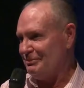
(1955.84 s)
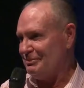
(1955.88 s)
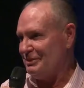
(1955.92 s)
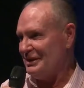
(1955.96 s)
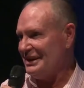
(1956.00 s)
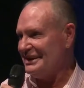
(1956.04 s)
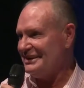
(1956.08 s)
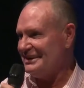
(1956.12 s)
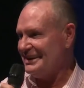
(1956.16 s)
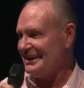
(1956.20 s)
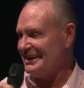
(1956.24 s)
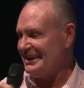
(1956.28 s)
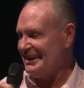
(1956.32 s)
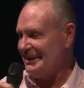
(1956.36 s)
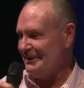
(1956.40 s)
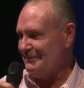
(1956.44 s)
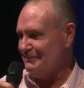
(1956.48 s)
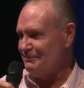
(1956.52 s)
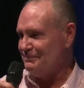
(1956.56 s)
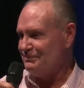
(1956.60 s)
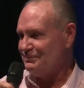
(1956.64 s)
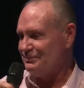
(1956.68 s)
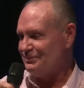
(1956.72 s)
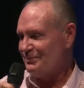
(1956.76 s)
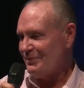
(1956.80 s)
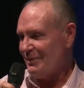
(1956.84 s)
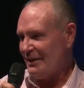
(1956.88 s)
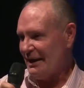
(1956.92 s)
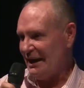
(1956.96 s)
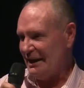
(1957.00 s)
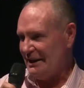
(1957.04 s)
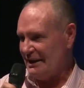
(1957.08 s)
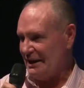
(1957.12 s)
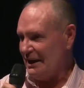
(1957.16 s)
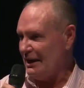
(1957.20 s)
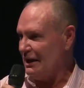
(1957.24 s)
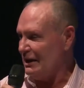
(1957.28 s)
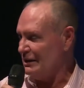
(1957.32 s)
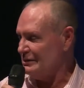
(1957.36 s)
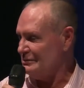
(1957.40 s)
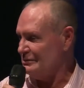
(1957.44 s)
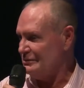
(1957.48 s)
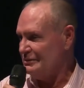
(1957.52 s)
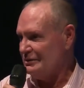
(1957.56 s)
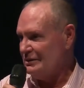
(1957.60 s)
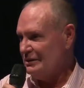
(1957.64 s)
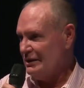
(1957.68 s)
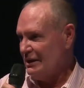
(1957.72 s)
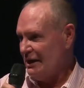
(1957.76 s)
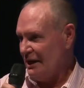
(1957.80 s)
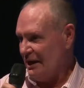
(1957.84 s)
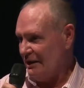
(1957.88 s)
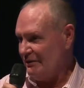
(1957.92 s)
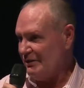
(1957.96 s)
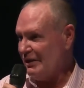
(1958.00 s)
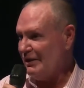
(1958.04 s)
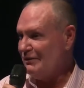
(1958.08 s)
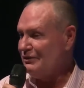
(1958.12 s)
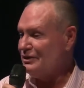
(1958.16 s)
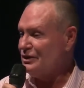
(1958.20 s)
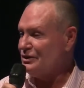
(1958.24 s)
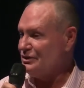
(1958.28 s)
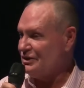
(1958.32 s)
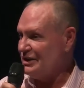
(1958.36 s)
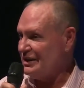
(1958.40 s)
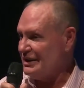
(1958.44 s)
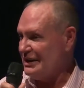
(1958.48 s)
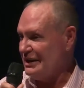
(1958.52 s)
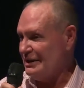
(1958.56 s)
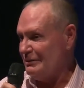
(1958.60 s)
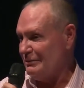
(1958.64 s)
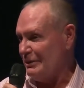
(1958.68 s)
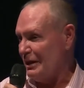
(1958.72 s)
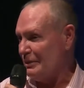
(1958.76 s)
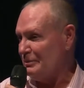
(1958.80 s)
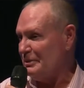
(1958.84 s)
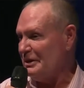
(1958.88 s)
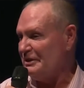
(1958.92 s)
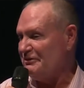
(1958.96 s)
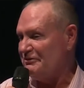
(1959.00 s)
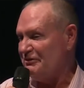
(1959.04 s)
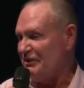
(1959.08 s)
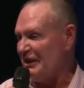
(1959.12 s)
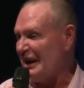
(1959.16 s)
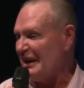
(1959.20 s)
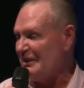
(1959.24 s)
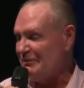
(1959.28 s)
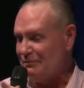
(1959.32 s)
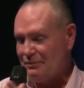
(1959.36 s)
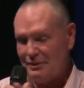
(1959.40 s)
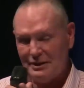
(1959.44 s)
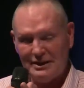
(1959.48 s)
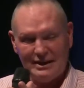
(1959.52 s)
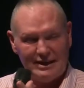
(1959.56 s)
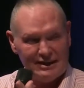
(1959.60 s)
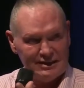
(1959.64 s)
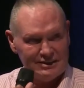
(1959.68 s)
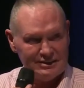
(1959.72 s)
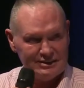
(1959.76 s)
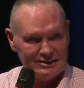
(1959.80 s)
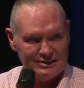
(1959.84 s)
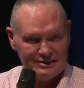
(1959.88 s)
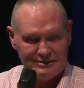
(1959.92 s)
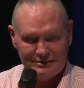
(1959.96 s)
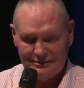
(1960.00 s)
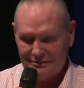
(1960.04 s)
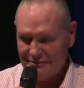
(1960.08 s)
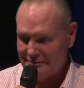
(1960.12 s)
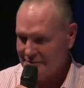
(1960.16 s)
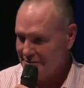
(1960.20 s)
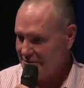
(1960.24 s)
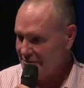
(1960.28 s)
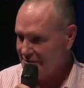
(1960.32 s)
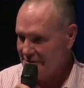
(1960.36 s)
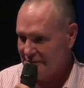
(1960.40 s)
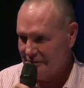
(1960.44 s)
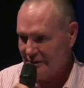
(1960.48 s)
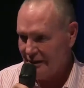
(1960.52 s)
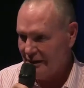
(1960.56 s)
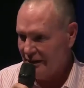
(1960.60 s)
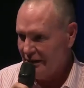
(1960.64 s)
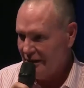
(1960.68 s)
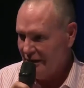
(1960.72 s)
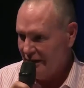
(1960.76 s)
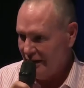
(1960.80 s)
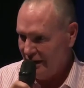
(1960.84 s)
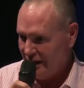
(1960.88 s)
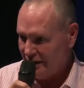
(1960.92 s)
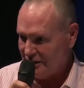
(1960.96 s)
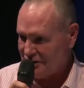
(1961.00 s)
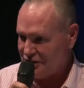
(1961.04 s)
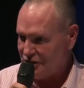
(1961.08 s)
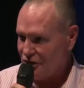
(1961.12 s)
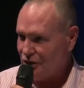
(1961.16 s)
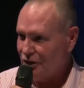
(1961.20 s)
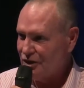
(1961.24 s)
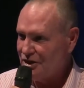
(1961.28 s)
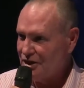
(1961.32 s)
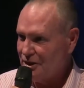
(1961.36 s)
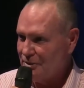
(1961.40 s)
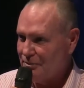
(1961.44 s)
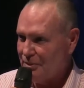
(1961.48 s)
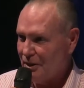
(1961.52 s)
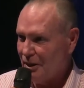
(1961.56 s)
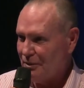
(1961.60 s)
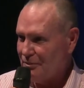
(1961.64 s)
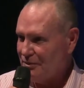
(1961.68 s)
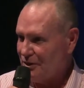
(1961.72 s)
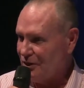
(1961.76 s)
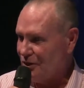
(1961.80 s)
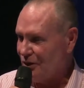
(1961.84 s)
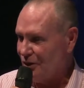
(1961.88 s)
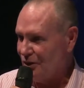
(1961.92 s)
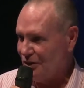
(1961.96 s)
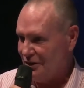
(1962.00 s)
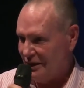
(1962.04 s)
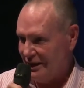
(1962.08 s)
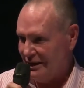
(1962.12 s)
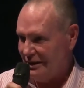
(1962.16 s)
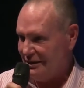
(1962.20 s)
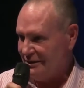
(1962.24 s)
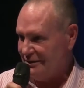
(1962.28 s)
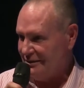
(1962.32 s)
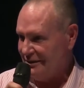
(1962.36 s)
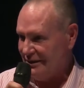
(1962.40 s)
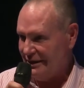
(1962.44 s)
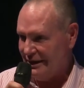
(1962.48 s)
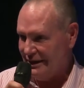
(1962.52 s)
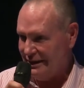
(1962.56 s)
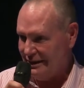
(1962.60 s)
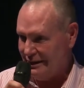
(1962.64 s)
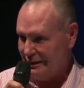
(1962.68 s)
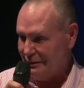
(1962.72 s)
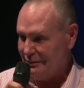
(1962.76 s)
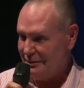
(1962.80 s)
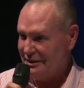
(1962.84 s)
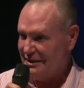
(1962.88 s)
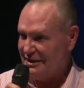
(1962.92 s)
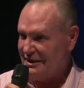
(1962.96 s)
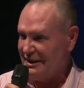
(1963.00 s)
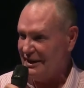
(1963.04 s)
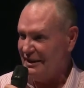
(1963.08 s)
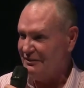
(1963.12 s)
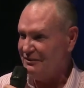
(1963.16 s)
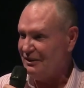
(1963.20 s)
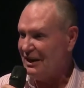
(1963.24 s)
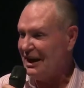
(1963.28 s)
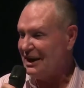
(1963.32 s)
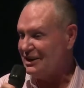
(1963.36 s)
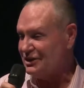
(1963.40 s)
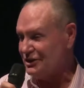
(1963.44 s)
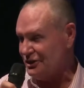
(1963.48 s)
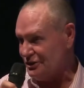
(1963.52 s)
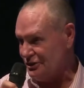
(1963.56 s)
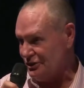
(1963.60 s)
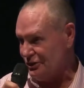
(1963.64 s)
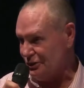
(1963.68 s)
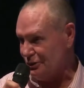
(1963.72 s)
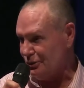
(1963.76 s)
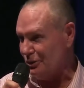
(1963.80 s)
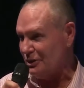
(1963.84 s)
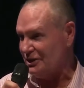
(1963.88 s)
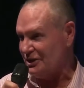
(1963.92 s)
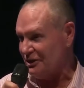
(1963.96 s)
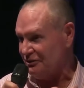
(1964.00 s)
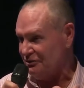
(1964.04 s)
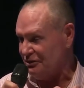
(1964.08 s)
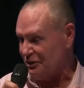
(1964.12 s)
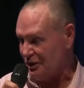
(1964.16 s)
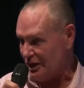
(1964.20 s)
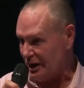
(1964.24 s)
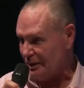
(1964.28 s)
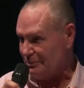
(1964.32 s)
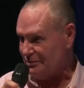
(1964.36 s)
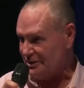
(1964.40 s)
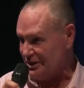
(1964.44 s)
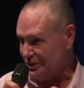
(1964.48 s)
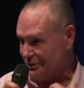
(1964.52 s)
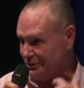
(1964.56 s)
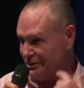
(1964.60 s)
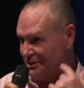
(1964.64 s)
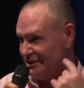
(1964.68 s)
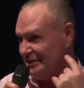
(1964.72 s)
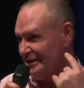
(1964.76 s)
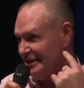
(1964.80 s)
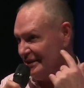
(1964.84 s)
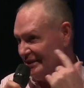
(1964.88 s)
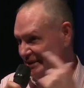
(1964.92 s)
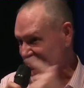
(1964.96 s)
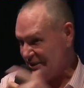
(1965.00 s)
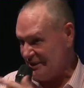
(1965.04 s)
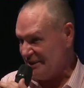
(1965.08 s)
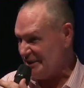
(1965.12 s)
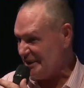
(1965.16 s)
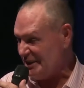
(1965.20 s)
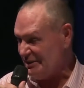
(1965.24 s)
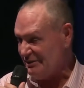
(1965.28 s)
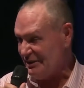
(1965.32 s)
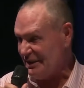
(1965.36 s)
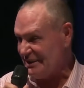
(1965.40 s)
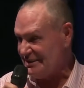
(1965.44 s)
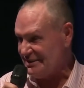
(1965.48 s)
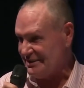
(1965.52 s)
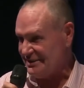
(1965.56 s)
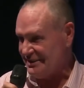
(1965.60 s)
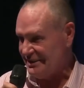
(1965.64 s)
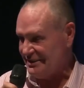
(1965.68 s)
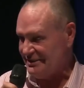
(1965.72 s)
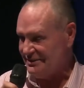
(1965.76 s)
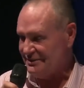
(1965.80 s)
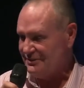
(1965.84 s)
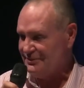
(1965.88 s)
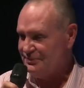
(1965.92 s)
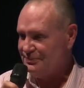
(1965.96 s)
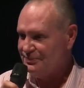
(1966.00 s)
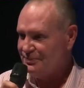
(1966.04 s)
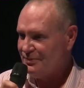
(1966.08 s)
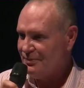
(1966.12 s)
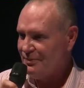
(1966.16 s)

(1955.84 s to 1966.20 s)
played the game and if you ever look at the game, I beat 5 players. I scored in the bottom corner. And I mean, if I didn't know what the fuck I'm doing, the defense didn't.